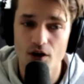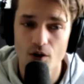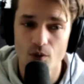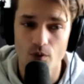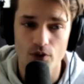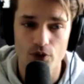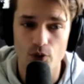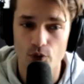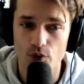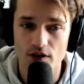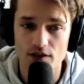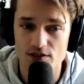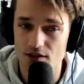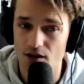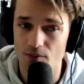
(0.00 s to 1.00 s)
with the
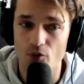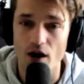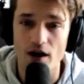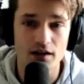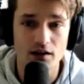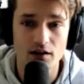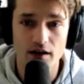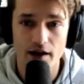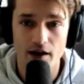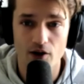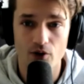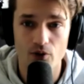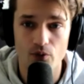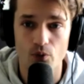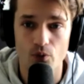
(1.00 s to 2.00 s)
things that I'm writing
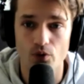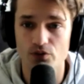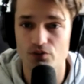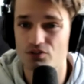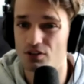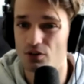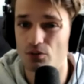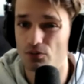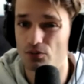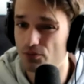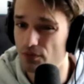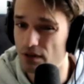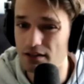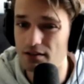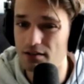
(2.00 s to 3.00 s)
now or don't
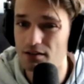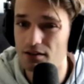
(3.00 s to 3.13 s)
fit.